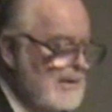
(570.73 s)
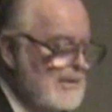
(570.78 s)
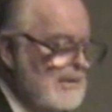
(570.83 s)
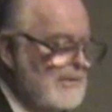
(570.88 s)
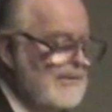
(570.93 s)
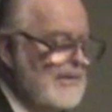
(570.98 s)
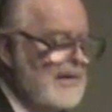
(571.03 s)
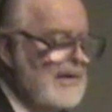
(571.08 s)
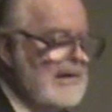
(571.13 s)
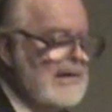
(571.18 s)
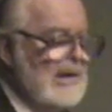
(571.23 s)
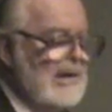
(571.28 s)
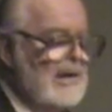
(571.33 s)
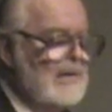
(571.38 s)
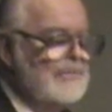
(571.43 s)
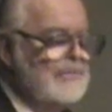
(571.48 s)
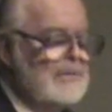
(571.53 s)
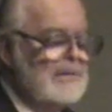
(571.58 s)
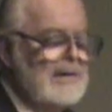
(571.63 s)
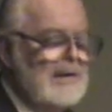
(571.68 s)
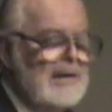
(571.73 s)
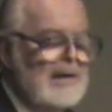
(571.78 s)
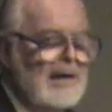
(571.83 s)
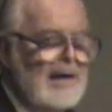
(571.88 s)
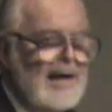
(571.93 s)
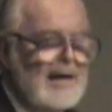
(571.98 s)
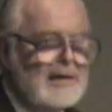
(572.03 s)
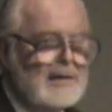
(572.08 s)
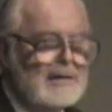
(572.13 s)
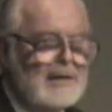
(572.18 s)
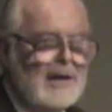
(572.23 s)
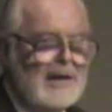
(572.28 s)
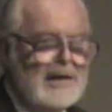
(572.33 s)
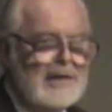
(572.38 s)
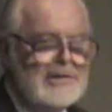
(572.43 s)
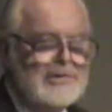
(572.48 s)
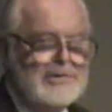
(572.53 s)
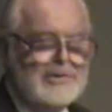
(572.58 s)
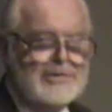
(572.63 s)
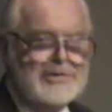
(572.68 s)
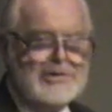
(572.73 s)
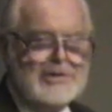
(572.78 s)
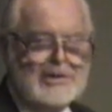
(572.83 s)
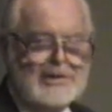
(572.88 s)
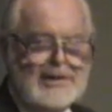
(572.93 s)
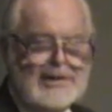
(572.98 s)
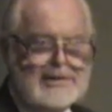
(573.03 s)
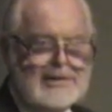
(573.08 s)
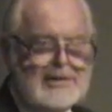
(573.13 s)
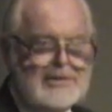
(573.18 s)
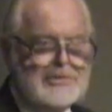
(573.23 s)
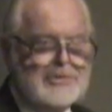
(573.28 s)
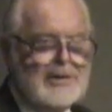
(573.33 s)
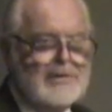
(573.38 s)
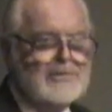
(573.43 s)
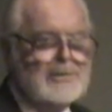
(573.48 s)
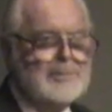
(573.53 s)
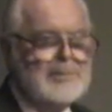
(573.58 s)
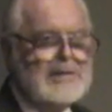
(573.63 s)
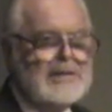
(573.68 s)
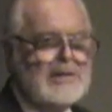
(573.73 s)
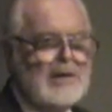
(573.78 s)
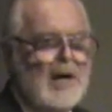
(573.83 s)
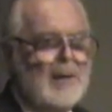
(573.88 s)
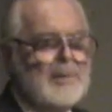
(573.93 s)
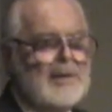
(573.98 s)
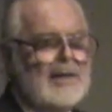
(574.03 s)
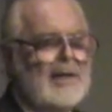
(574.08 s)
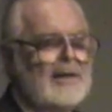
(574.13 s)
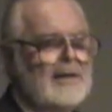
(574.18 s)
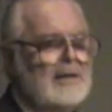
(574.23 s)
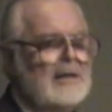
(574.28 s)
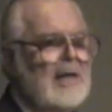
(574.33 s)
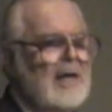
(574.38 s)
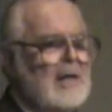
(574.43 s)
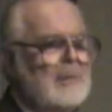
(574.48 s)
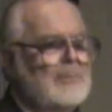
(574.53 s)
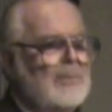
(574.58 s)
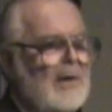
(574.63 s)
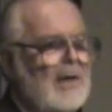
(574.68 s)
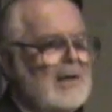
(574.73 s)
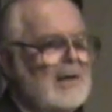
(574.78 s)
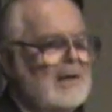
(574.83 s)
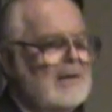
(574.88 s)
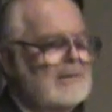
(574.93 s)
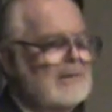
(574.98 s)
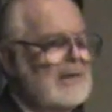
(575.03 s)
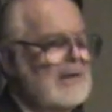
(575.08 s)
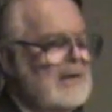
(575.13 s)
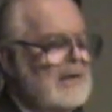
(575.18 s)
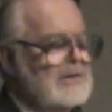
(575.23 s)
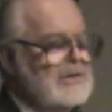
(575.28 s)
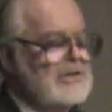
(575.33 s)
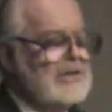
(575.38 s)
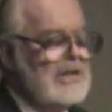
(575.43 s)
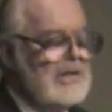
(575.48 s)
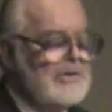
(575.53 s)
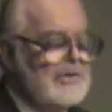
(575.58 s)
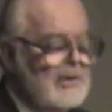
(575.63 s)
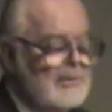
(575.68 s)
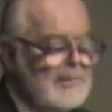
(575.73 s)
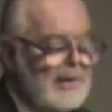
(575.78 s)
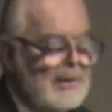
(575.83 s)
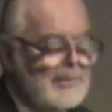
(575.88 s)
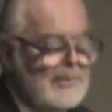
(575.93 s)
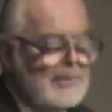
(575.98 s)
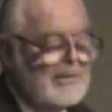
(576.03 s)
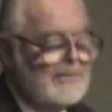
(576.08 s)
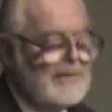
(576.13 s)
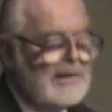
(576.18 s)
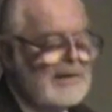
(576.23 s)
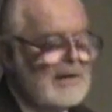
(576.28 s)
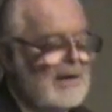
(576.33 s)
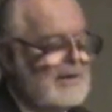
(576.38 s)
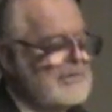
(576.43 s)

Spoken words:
You're very carefully analyzed, you're selected, you have to be nominated by a senior member of the